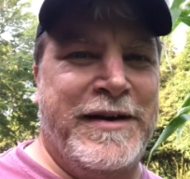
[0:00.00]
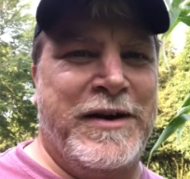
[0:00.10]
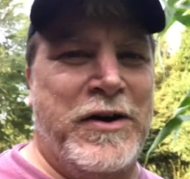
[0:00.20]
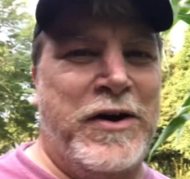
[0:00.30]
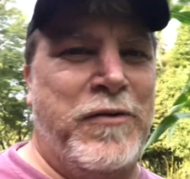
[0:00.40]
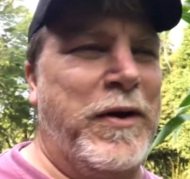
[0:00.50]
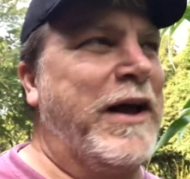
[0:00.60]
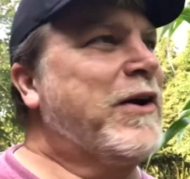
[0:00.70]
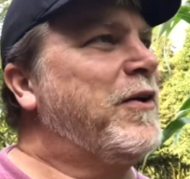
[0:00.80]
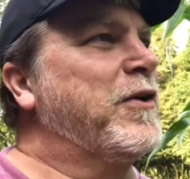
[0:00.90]
what I
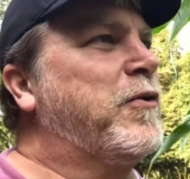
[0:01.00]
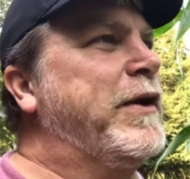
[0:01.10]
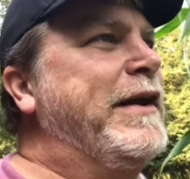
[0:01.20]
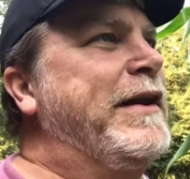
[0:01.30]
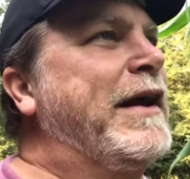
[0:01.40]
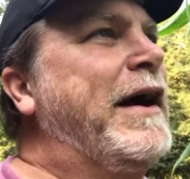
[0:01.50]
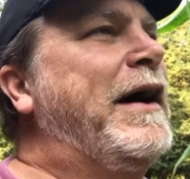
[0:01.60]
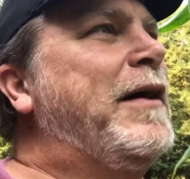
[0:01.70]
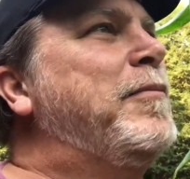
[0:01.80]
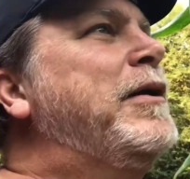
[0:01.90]
call the green
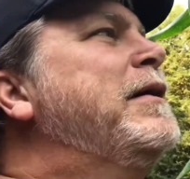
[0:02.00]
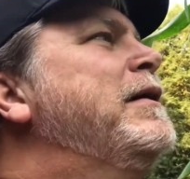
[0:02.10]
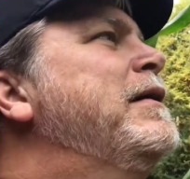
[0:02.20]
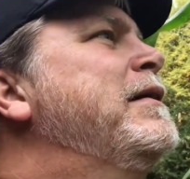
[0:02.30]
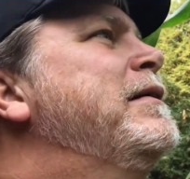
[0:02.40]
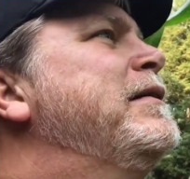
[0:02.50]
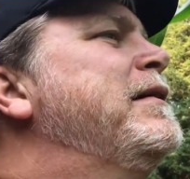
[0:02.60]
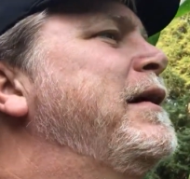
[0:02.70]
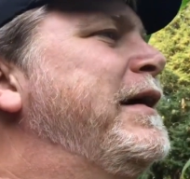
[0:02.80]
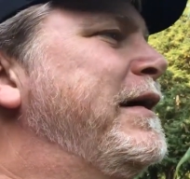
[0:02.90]
cob,
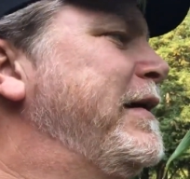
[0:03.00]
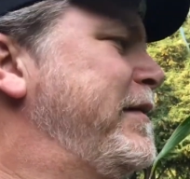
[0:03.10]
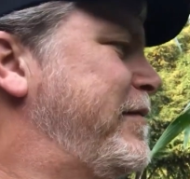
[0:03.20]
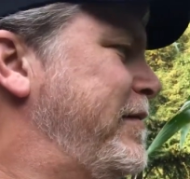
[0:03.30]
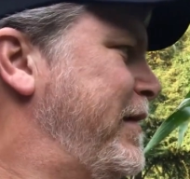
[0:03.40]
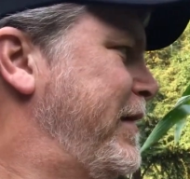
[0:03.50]
and it's